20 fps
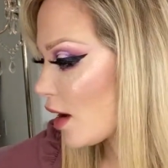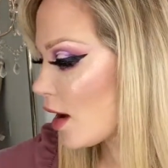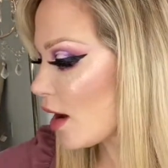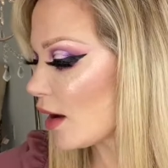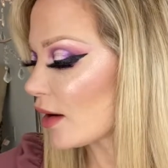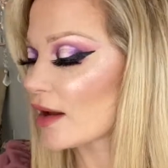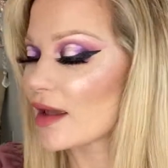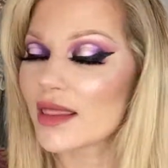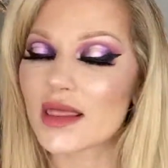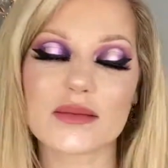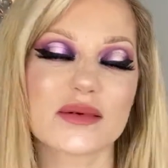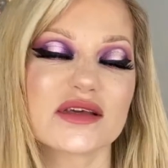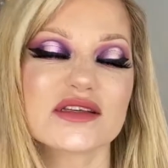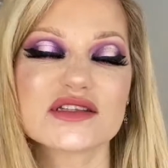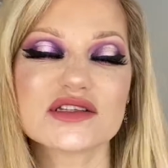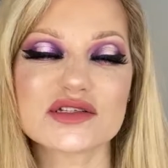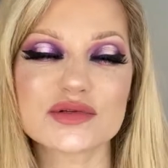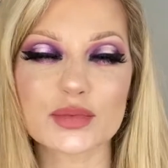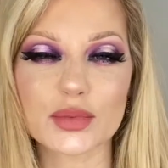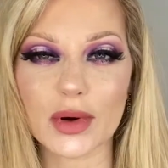Okay, let me
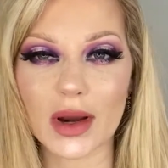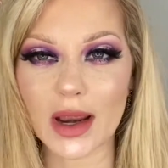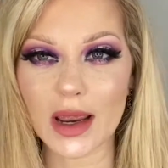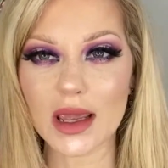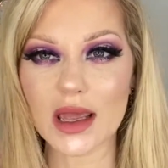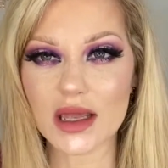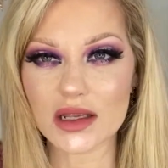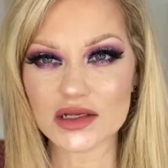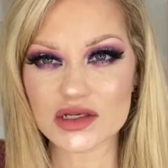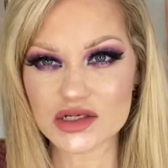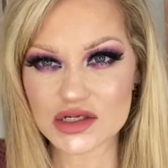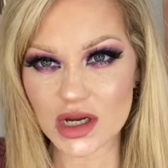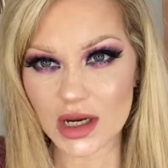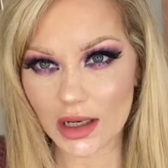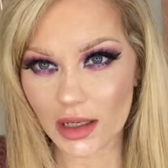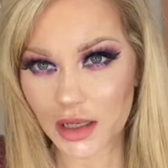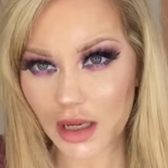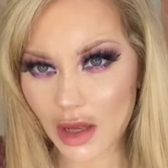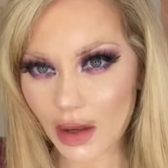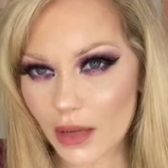spray and check
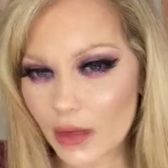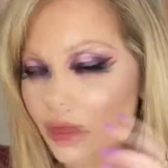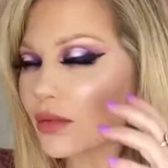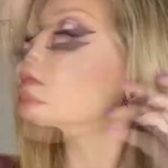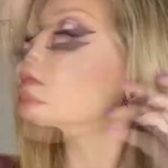it out.